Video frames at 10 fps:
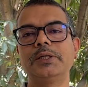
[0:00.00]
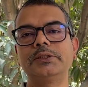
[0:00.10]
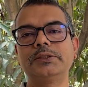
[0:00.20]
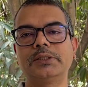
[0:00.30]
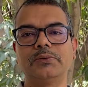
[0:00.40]

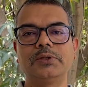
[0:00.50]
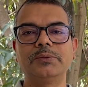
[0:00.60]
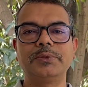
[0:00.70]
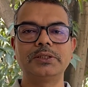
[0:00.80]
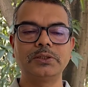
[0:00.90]
multi-site
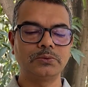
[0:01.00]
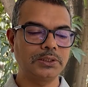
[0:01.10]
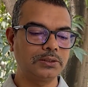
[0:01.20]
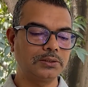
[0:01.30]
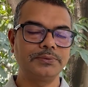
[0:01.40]
availability.
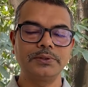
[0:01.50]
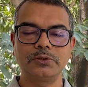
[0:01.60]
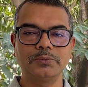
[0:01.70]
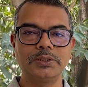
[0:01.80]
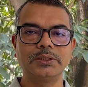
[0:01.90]
You can
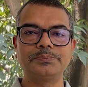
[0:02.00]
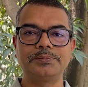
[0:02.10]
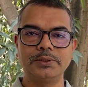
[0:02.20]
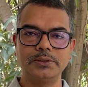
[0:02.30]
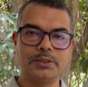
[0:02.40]
refer to
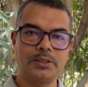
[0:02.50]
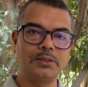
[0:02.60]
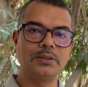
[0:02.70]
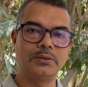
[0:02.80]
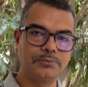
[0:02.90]
my
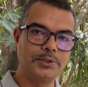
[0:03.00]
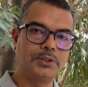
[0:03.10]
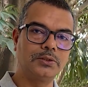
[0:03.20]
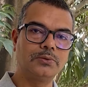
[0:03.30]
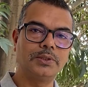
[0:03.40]
earlier
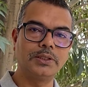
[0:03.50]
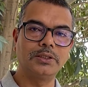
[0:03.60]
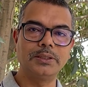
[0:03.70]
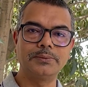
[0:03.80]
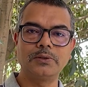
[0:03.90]
video
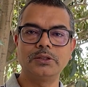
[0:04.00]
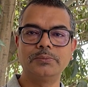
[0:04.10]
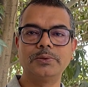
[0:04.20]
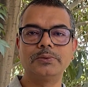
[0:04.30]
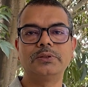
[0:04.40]
wherein I have
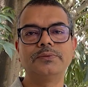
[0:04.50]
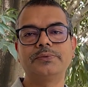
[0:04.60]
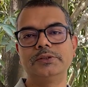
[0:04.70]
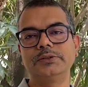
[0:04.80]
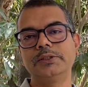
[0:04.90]
talked about
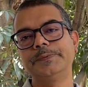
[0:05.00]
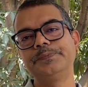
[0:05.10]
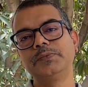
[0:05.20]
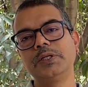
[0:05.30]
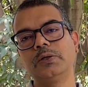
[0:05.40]
difference
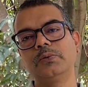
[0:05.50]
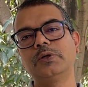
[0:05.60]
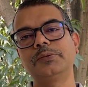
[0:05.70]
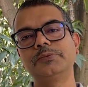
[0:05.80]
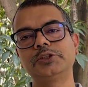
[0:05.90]
in
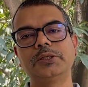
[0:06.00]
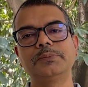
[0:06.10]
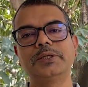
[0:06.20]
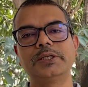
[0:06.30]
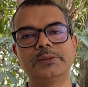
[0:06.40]
warm
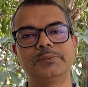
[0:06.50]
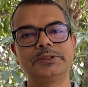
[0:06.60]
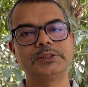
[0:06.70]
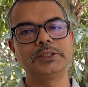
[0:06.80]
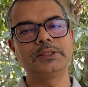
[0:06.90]
standby,
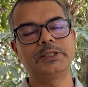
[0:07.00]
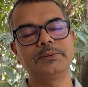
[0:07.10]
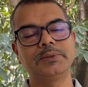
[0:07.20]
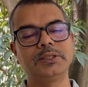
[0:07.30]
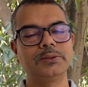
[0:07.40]
MSA
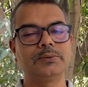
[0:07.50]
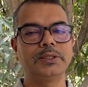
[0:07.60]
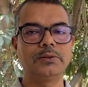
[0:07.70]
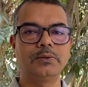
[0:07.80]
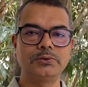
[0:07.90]
and table
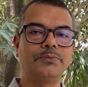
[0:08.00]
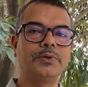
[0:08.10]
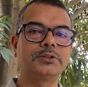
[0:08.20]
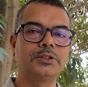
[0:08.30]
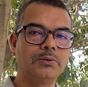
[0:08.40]
level, and
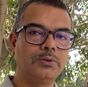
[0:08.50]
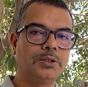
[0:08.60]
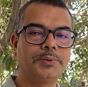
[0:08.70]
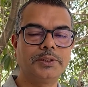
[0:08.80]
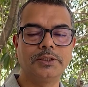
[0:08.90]
also function
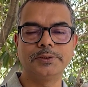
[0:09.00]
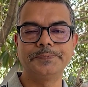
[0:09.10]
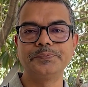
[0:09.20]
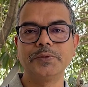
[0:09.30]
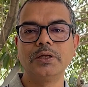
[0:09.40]
level
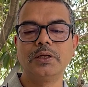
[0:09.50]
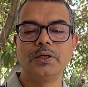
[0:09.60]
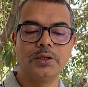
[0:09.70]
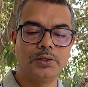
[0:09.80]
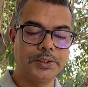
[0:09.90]
application,
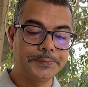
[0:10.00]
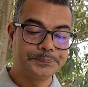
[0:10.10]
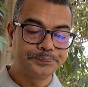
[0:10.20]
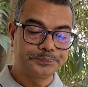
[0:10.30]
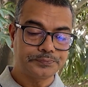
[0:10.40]
right?